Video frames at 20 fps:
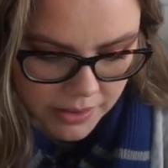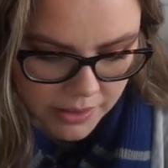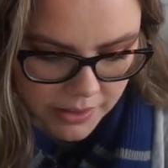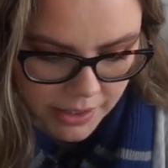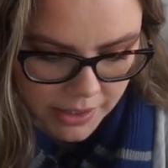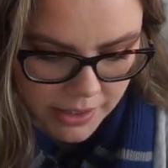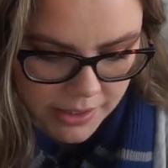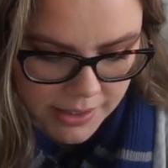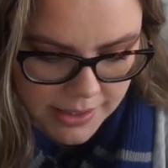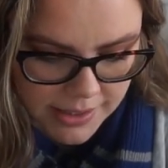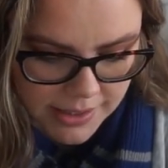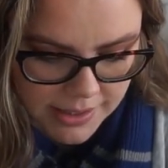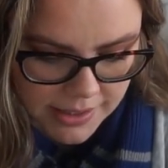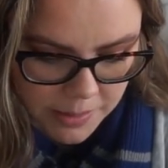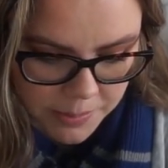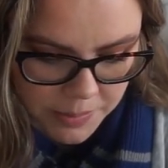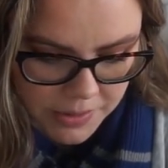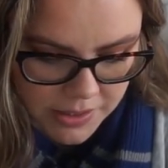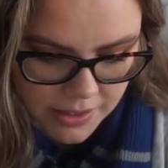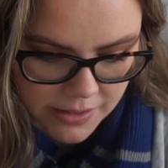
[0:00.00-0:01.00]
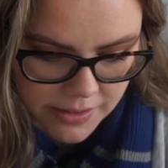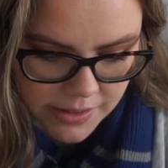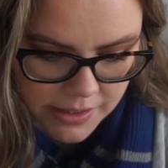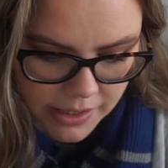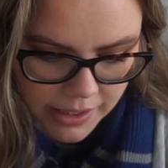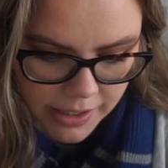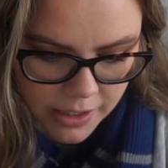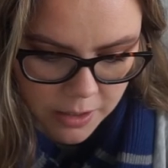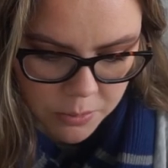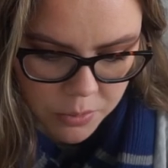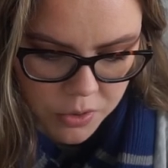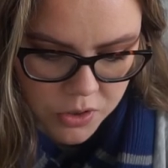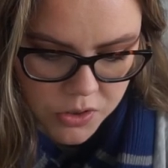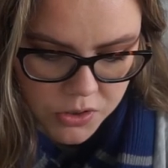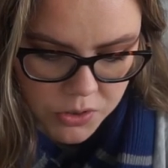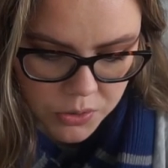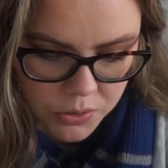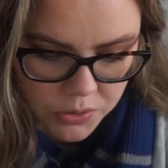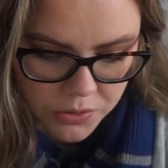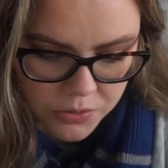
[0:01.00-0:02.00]
Let us step into the night and
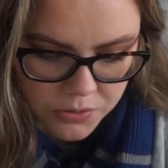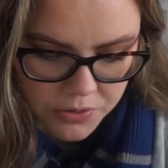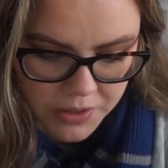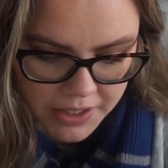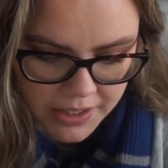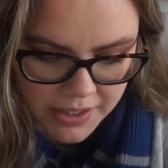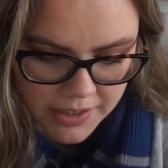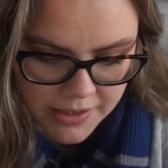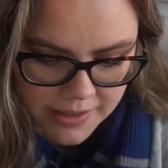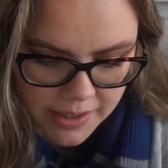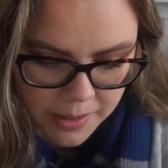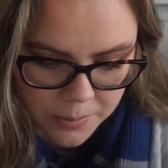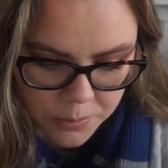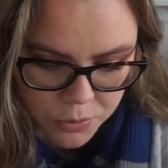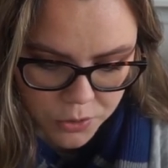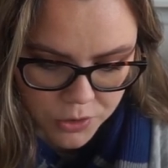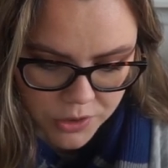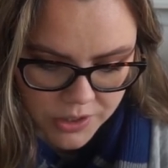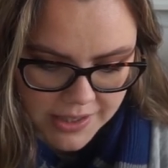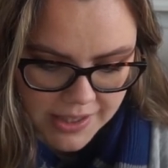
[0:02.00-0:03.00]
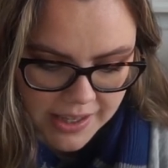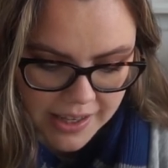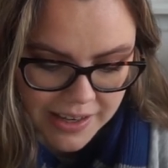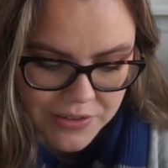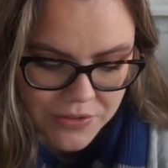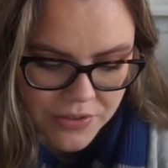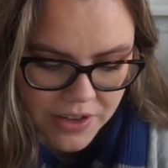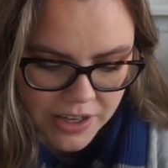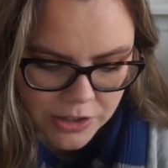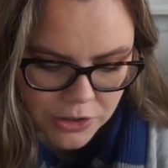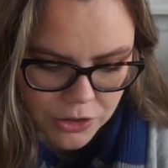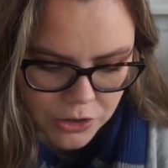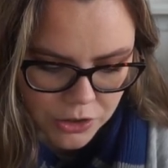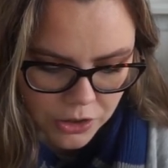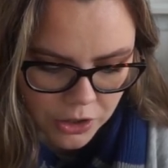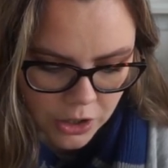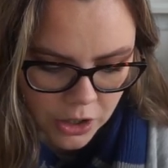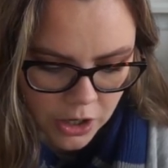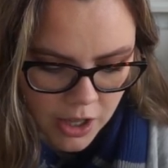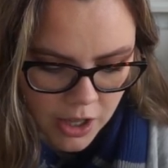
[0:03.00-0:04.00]
pursue the flighty temptress adventure.